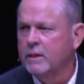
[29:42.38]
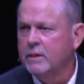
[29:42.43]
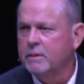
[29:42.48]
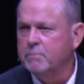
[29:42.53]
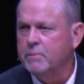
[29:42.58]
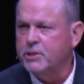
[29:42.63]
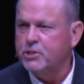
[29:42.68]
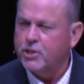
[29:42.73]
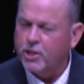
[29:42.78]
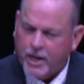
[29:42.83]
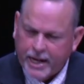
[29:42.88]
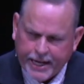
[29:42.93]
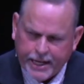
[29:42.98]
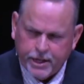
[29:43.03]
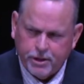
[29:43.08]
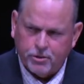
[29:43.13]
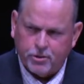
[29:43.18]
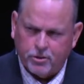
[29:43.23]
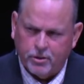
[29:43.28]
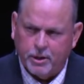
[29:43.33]
but you're
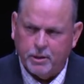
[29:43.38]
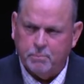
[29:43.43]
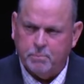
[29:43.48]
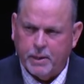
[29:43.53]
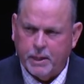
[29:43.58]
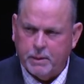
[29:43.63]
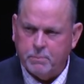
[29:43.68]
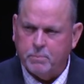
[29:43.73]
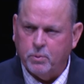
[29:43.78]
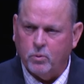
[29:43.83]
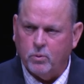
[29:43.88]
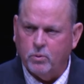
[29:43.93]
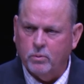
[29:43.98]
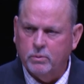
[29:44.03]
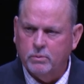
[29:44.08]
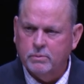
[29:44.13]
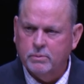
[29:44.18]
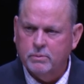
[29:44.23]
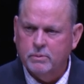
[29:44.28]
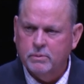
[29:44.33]
hindering people
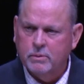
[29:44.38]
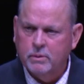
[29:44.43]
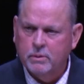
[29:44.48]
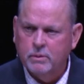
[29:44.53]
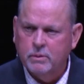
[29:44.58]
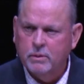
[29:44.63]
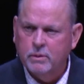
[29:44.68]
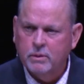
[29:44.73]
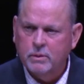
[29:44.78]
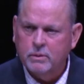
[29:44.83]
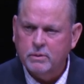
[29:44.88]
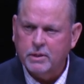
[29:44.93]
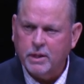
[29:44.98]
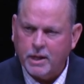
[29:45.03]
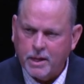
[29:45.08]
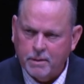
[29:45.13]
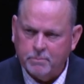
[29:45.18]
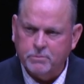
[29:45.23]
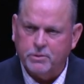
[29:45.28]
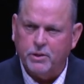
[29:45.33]
to
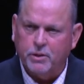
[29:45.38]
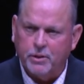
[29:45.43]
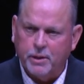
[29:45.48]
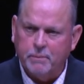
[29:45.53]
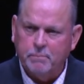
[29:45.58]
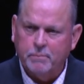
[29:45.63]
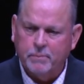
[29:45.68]
come to him.